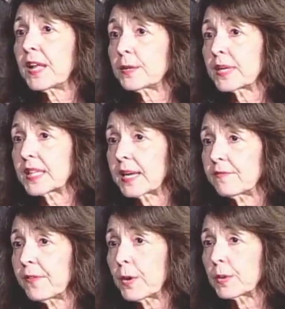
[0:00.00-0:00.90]
following
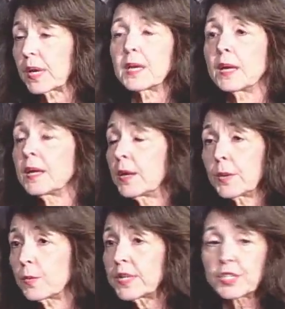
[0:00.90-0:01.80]
that vote,
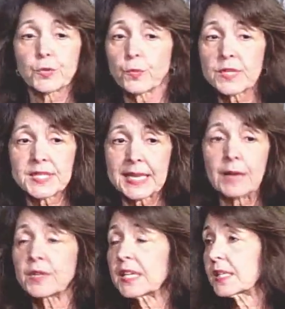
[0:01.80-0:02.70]
which
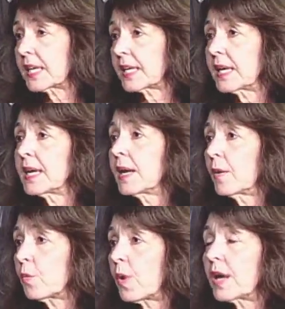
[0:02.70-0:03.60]
resoundingly
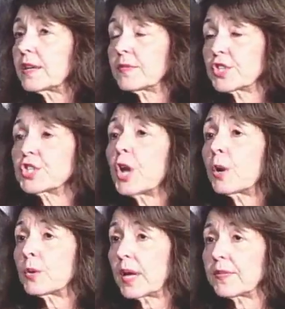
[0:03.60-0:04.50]

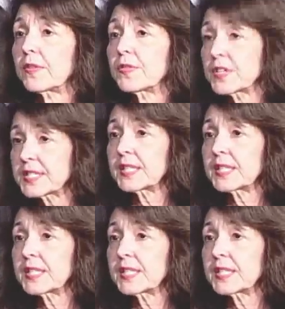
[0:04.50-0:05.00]
showed the